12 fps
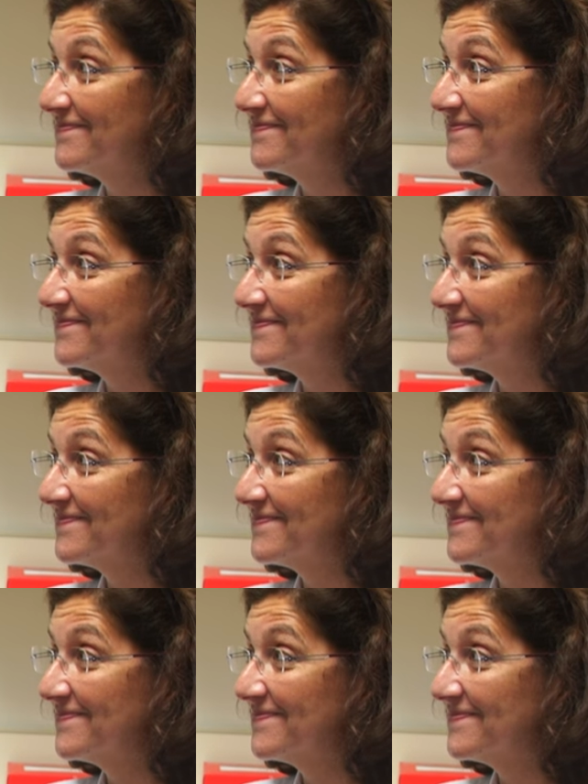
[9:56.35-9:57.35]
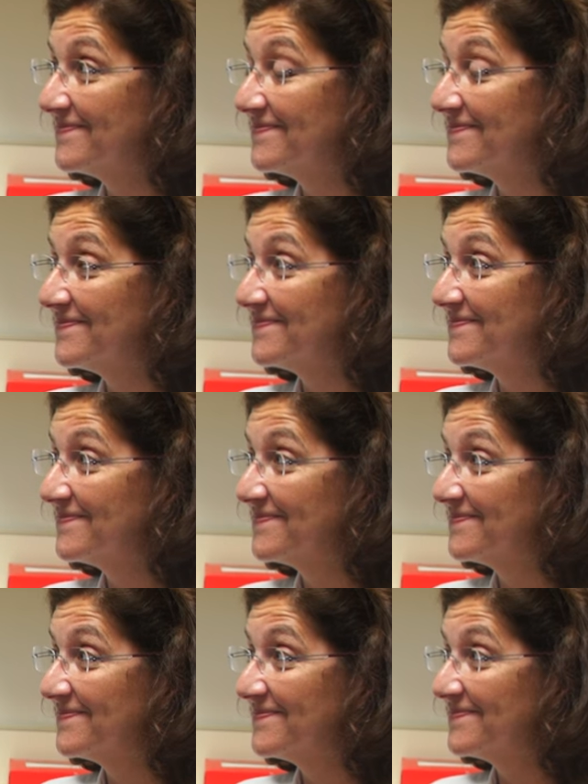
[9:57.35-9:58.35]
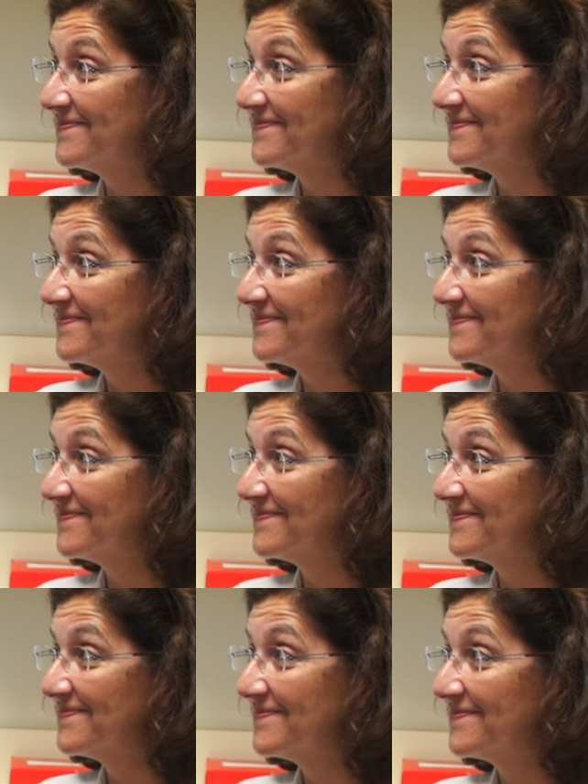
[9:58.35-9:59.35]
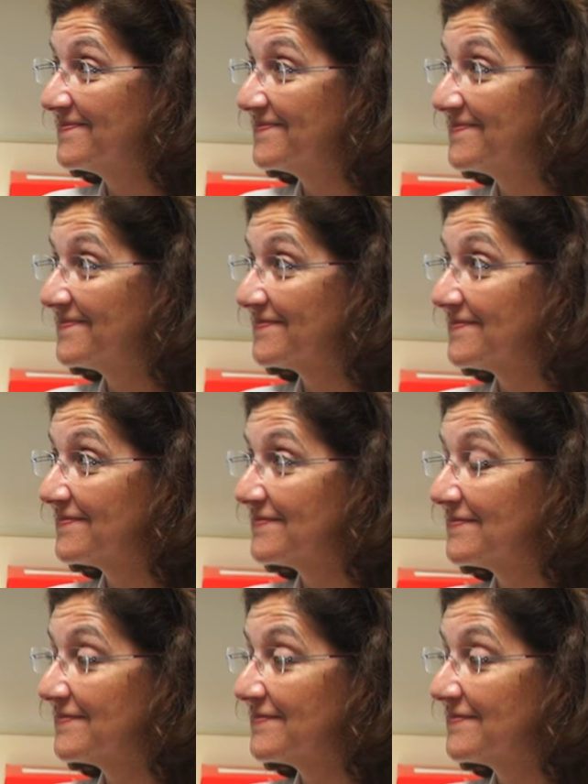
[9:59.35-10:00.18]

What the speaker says: This person isn't speaking.